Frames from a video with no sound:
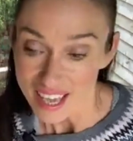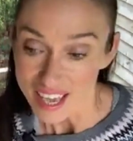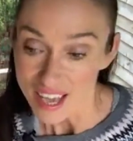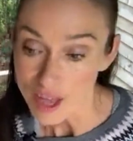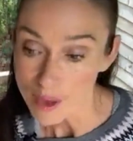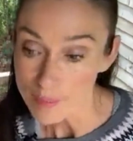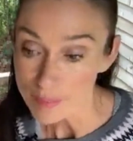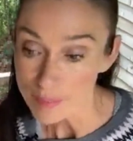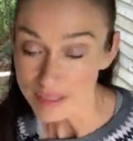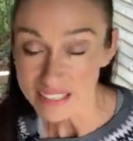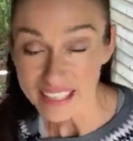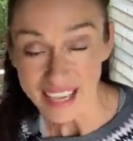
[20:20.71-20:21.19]

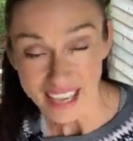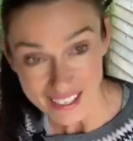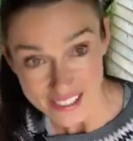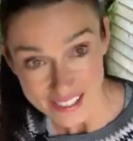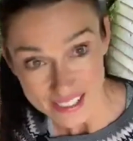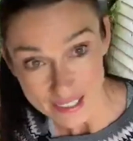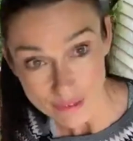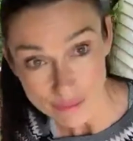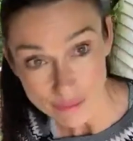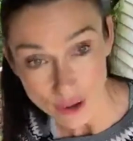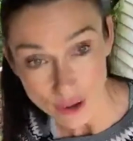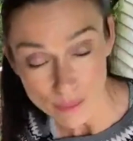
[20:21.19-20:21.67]
and it
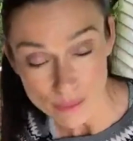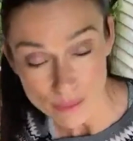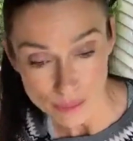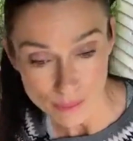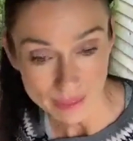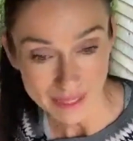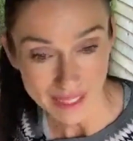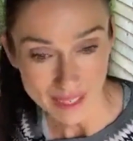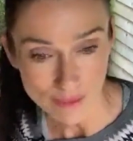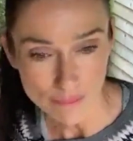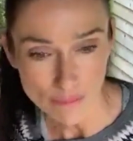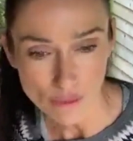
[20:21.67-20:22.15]
actually
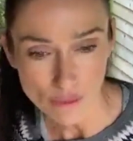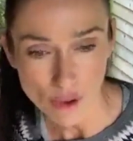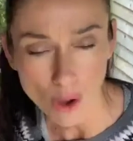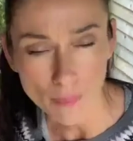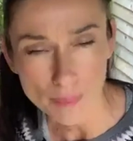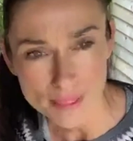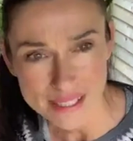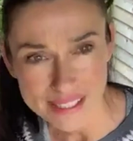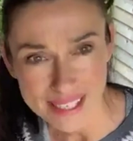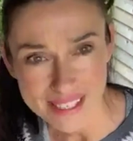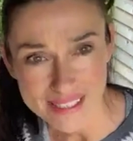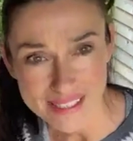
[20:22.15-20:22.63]
forms something like
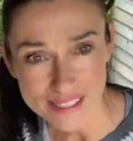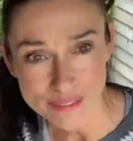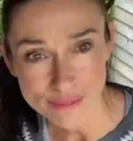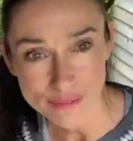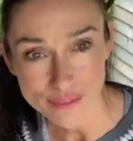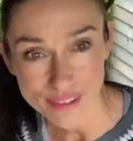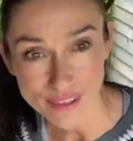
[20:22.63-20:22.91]
4%